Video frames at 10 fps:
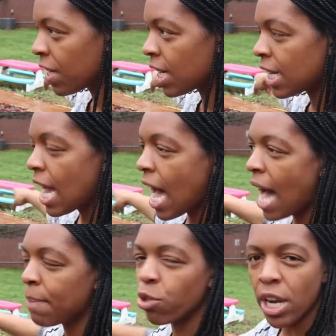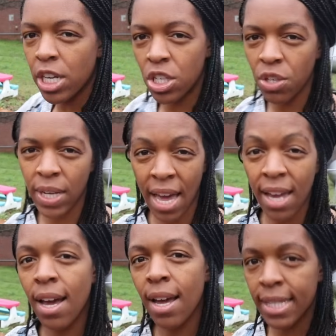it, I'm trying to do,
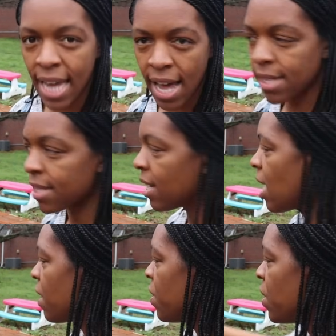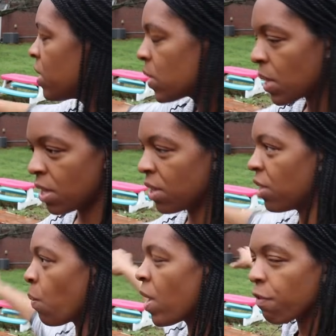again, a test.
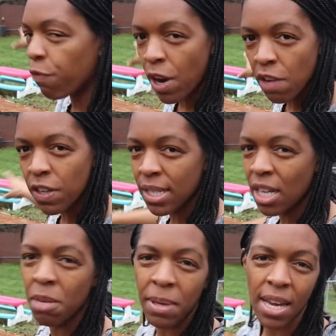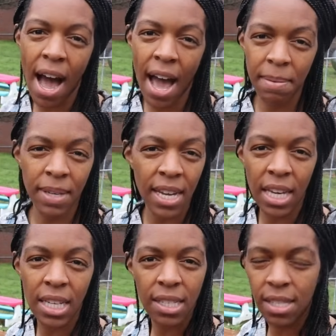The one in front of it's gonna be, I'm
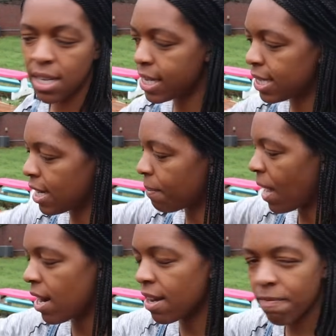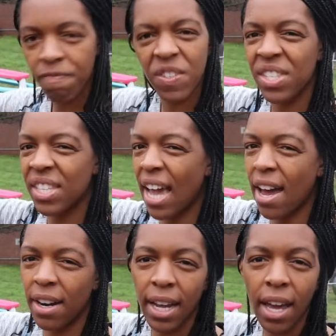taking seeds and I'm kind of
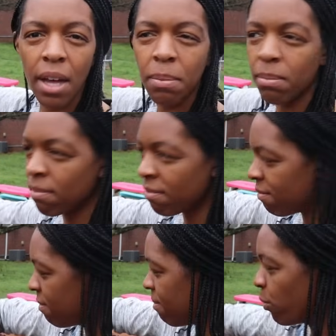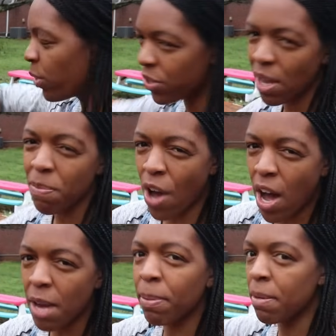scattering them with some
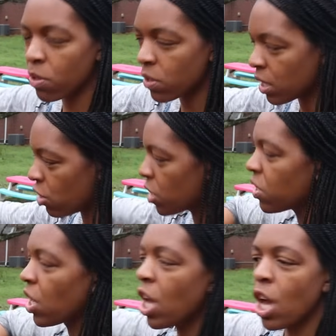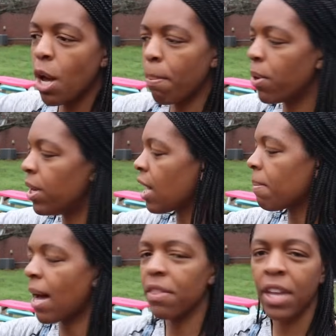thought, but mostly just putting
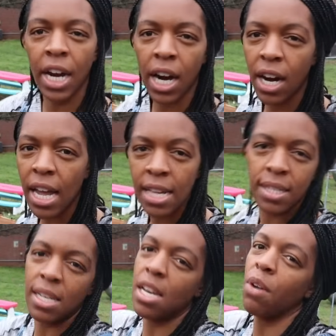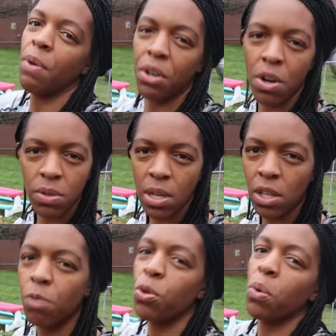them out there and seeing what grows. A
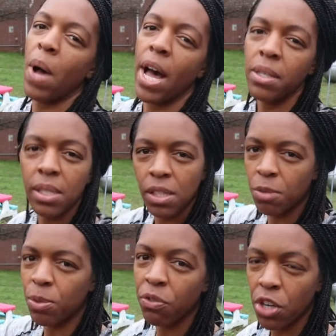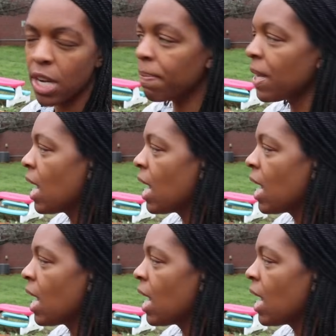little more wild, a little more free.